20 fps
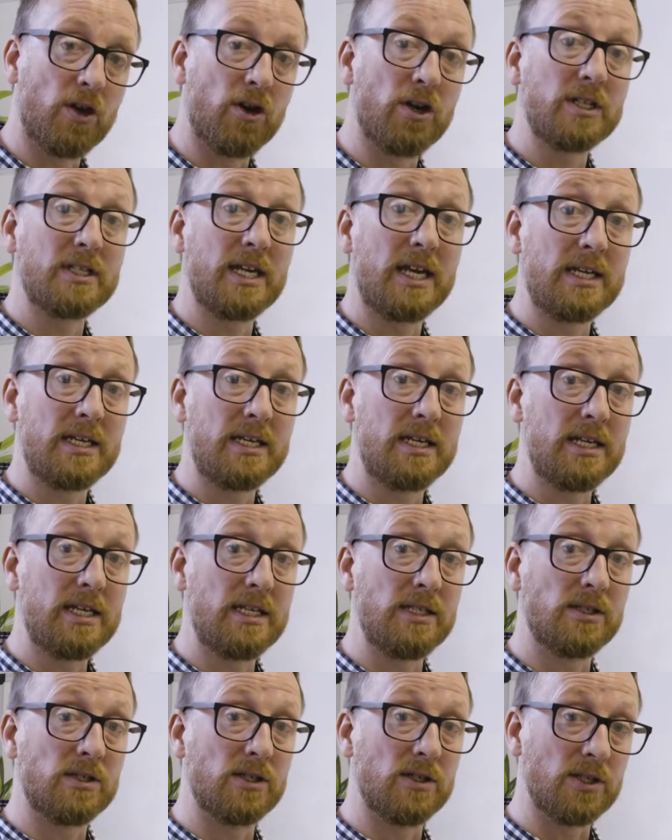or
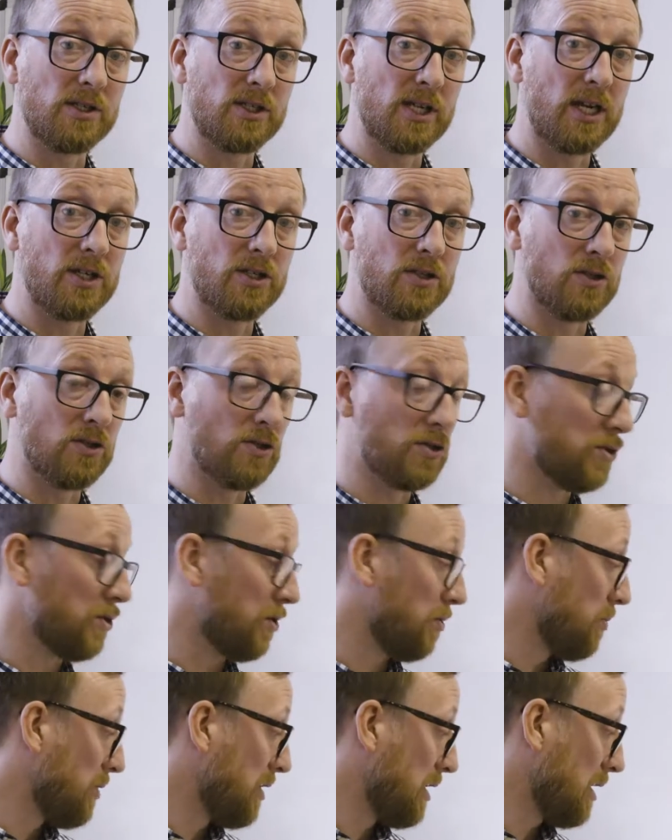attendees to the session
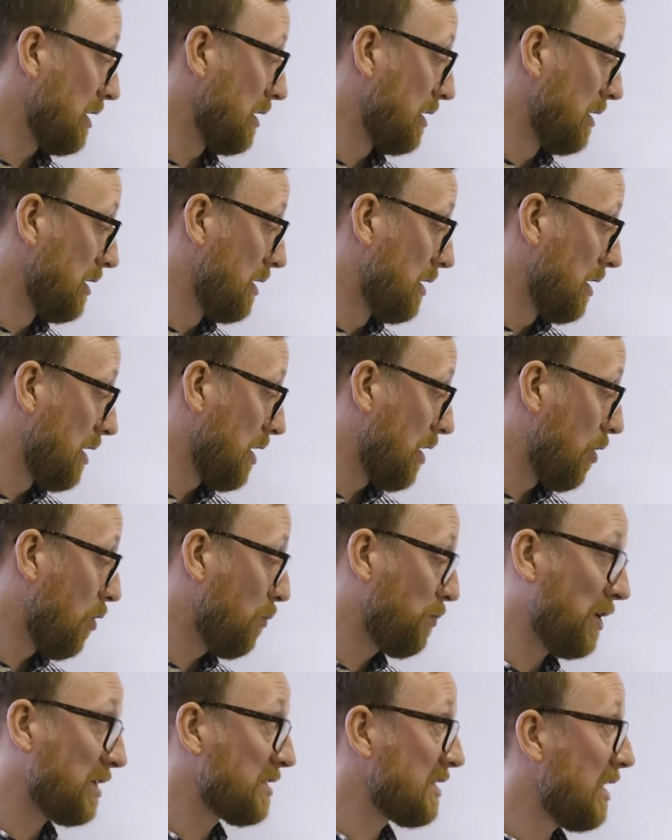should be. I
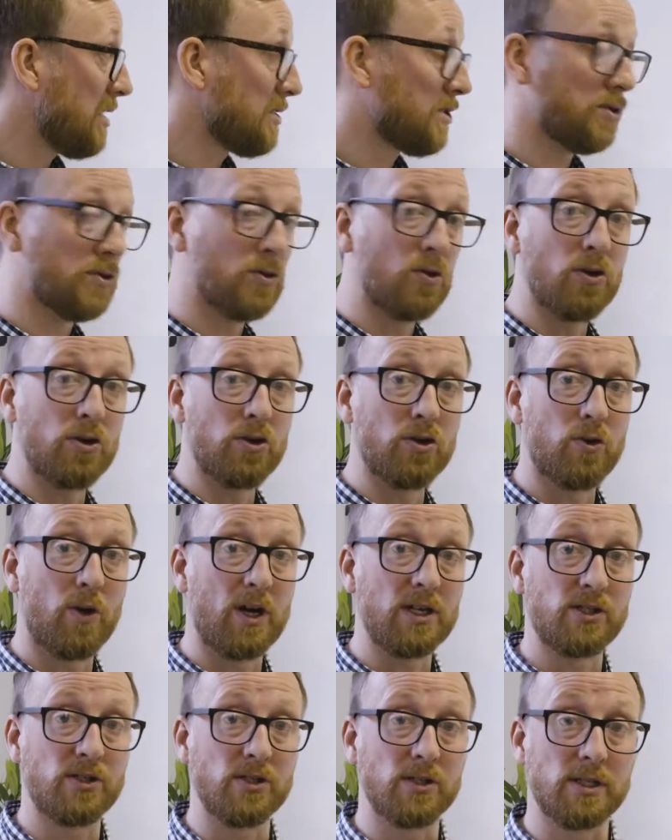hope that's answered all your
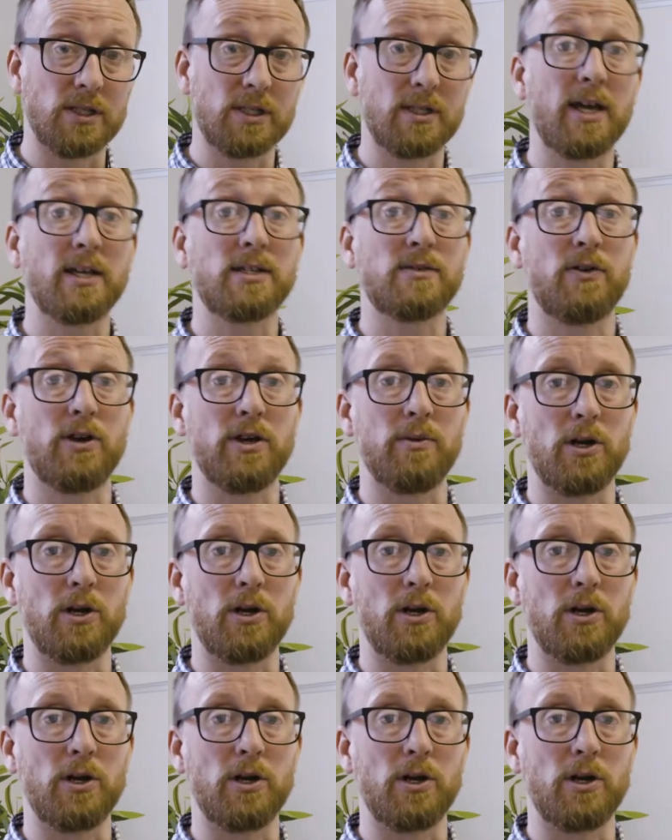questions. Thanks very